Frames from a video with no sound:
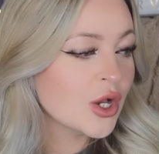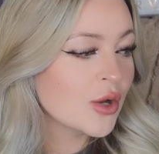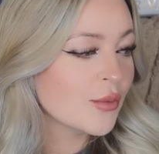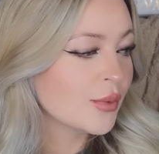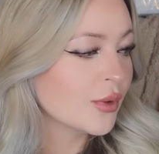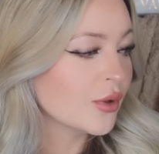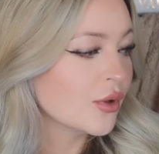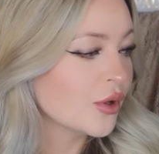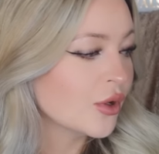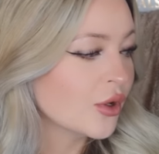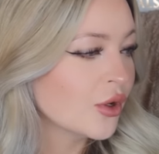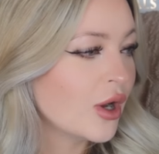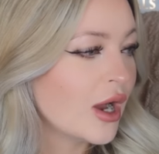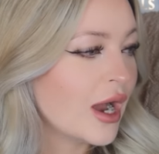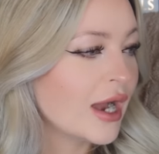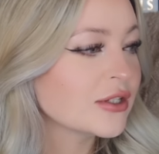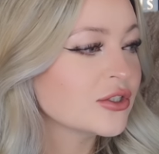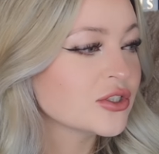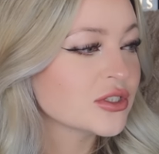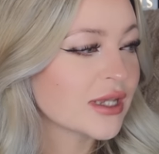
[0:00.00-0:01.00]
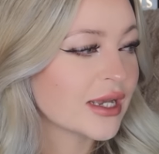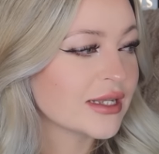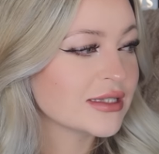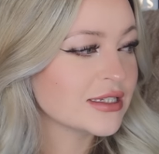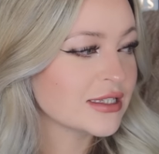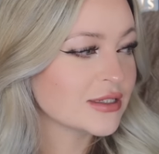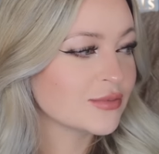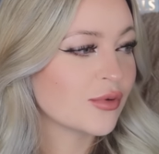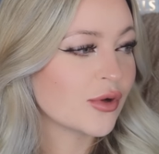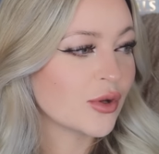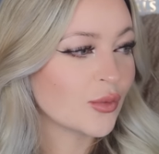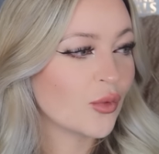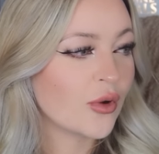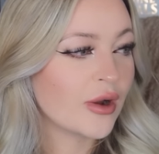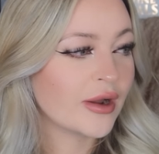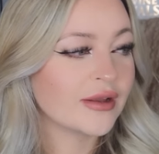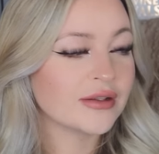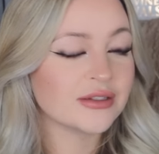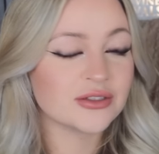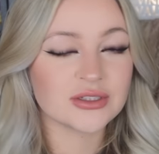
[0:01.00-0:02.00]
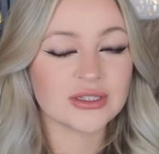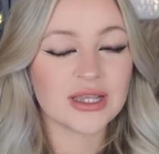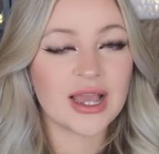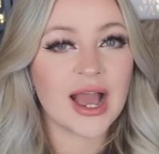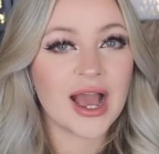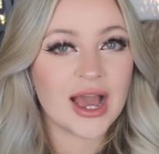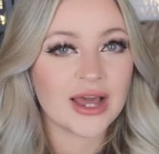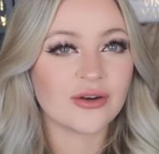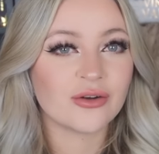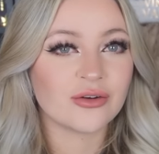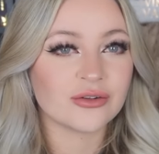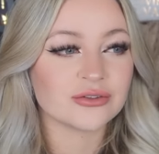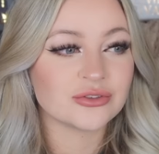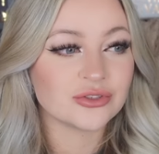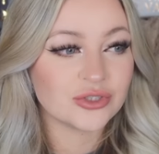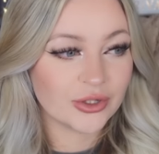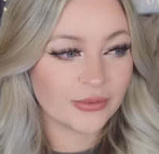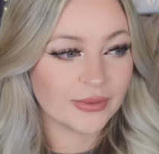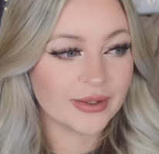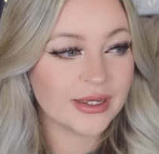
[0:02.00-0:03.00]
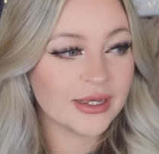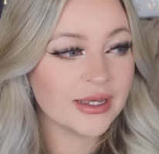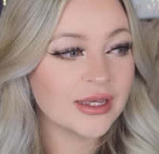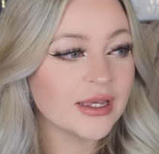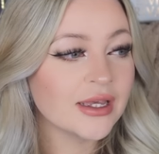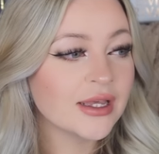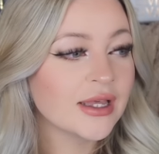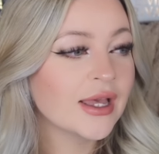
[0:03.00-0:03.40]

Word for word: But I just get to this point where I just cannot do it.